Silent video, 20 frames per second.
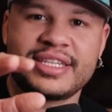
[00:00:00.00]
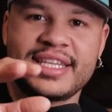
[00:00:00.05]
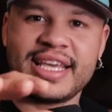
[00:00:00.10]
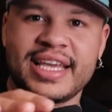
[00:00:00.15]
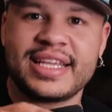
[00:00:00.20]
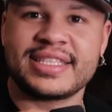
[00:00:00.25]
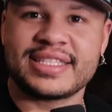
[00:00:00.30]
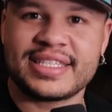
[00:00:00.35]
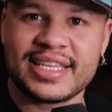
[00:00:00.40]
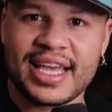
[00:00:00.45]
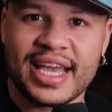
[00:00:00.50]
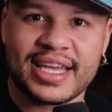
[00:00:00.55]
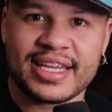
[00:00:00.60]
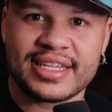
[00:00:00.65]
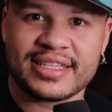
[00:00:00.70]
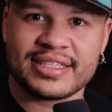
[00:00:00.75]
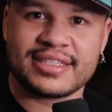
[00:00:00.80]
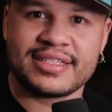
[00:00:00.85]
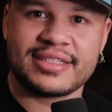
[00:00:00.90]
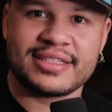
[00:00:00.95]
10
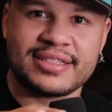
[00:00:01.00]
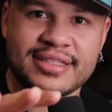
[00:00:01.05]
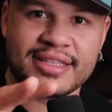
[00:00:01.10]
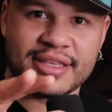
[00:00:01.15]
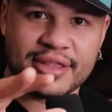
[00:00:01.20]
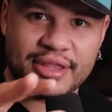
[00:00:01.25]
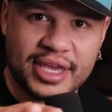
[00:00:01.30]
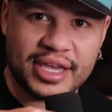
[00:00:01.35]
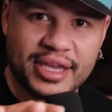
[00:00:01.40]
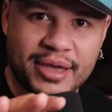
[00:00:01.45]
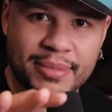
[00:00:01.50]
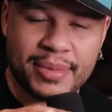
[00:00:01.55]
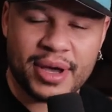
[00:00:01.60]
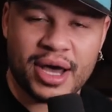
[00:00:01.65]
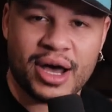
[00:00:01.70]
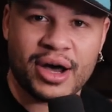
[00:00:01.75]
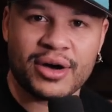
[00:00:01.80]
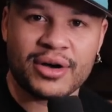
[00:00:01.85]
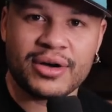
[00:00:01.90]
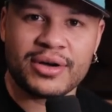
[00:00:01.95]
seconds to think
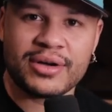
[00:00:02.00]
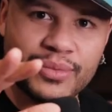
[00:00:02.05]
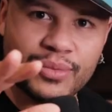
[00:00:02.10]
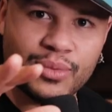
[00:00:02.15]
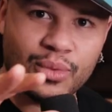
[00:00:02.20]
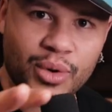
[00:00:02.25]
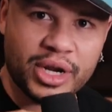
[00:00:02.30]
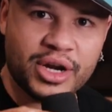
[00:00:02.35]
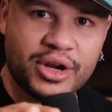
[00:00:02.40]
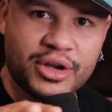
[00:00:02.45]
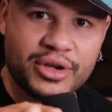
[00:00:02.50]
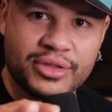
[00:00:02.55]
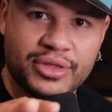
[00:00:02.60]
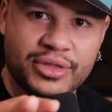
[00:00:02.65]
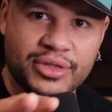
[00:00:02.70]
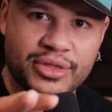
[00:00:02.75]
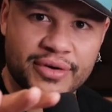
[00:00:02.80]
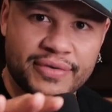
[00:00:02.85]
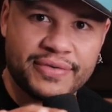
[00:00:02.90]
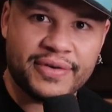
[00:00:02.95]
about what are
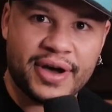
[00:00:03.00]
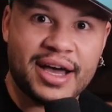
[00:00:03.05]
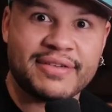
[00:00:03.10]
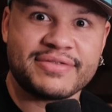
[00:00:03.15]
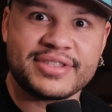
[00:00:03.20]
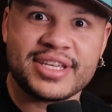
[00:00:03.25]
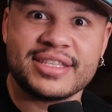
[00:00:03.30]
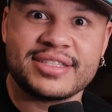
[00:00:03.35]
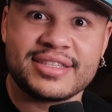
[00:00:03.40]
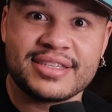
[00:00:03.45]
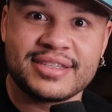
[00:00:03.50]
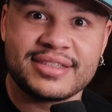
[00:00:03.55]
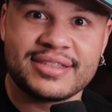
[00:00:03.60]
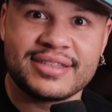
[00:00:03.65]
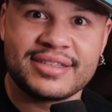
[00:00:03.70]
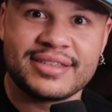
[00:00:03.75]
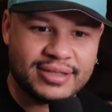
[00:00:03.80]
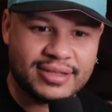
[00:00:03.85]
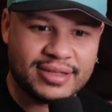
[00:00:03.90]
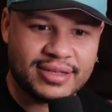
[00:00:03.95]
the five
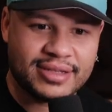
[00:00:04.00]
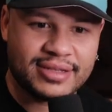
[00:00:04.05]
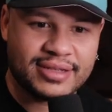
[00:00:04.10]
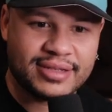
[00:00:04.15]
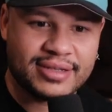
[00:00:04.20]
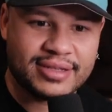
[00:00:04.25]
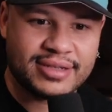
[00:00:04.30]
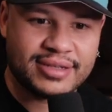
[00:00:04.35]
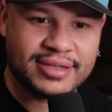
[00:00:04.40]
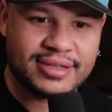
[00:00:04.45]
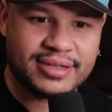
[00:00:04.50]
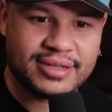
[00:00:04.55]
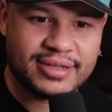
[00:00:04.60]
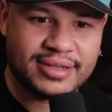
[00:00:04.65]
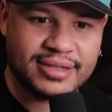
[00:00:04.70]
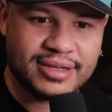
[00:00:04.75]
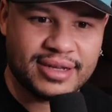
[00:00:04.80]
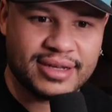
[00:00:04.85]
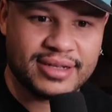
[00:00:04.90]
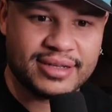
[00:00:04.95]
senses? 10,
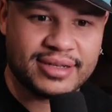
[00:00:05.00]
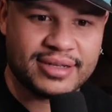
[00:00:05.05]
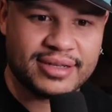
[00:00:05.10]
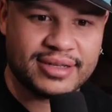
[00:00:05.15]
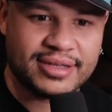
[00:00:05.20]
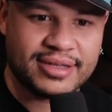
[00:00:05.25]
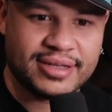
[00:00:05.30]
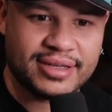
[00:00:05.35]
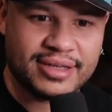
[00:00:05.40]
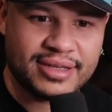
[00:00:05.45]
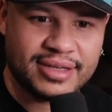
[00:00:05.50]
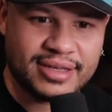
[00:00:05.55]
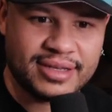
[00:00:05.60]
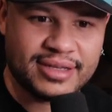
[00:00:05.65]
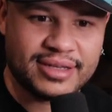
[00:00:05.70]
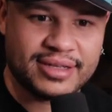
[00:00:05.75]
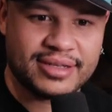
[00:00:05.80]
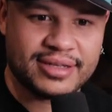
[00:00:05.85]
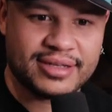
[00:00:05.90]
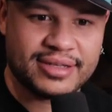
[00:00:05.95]
9,
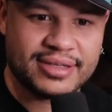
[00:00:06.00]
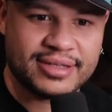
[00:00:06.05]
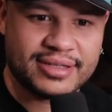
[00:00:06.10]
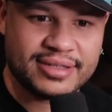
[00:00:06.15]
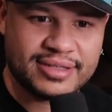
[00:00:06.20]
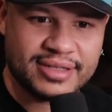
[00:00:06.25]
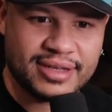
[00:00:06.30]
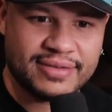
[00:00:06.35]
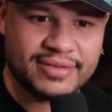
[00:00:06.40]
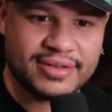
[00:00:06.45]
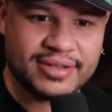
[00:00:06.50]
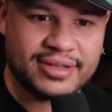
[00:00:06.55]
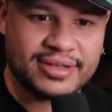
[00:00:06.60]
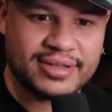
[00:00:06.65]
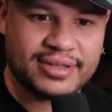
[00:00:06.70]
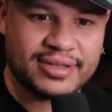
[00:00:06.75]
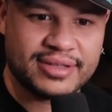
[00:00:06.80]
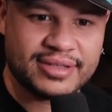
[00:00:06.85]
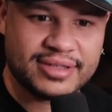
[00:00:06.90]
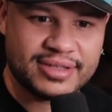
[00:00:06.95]
eight, seven,
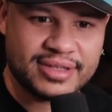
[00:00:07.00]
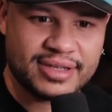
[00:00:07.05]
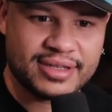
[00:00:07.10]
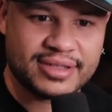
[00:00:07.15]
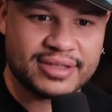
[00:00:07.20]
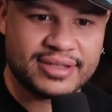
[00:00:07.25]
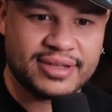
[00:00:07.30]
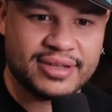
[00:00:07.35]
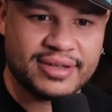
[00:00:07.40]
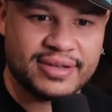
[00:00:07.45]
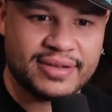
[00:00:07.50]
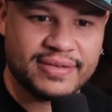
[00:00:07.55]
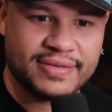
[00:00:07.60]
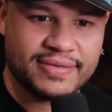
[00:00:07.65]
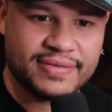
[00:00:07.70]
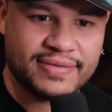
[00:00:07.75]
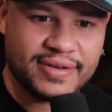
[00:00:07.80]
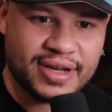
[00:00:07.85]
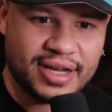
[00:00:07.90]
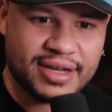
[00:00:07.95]
six,
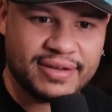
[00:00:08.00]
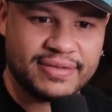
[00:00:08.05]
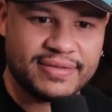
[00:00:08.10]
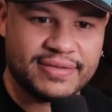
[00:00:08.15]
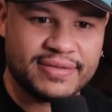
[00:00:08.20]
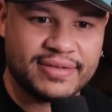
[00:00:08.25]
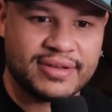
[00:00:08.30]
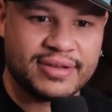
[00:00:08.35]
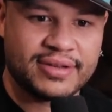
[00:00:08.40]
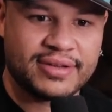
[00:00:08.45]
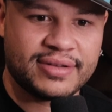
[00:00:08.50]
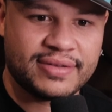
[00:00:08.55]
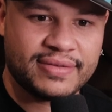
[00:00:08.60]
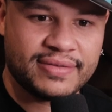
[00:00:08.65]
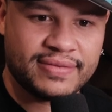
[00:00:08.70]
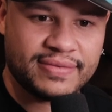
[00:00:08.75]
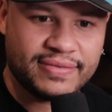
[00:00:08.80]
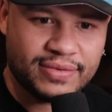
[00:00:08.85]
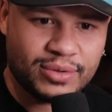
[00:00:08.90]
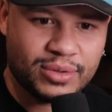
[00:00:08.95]
five,
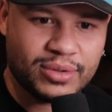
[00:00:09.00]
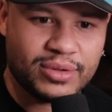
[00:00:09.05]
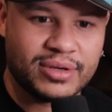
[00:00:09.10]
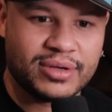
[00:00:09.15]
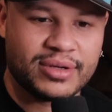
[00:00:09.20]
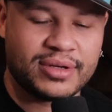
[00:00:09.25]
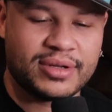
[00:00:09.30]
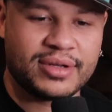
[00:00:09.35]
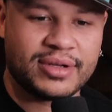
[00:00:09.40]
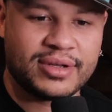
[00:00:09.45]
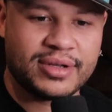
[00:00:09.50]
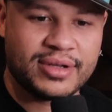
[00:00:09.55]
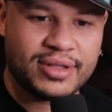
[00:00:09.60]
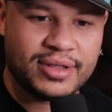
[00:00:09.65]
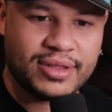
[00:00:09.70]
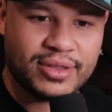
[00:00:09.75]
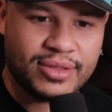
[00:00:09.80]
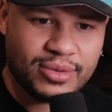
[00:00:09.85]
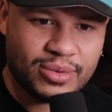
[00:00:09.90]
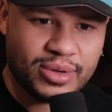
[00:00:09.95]
four,
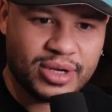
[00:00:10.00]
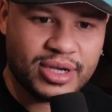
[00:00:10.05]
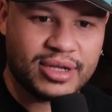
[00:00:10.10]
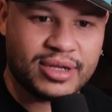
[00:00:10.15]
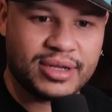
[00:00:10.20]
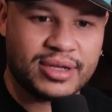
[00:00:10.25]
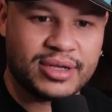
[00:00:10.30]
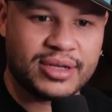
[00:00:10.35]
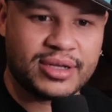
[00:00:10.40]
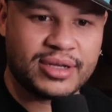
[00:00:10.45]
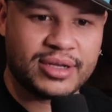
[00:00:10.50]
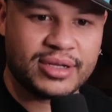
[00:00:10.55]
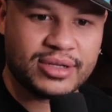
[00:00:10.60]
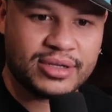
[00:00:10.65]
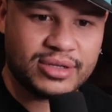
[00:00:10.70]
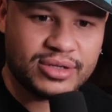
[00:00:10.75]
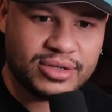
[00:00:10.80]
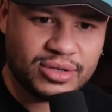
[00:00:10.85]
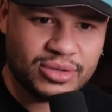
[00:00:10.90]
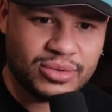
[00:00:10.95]
three,
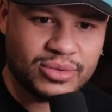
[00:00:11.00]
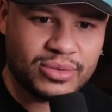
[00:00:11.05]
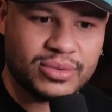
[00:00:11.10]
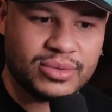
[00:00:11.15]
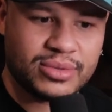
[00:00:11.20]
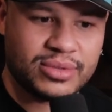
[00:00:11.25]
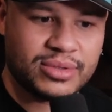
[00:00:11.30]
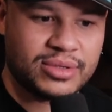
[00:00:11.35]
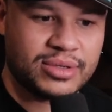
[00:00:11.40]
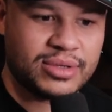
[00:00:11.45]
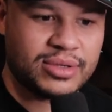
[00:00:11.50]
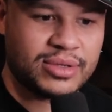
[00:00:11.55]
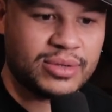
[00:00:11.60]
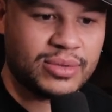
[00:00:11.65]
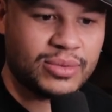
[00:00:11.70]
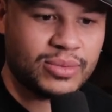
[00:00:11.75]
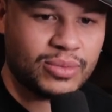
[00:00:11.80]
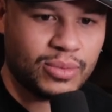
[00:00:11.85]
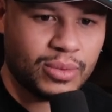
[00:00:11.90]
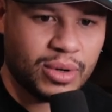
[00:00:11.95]
two,
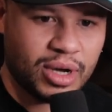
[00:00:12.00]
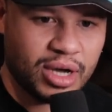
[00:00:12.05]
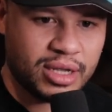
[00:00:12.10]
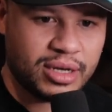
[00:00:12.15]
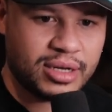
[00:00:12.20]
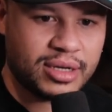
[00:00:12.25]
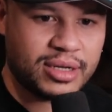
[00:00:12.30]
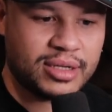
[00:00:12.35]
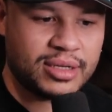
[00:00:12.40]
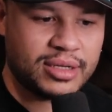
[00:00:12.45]
one,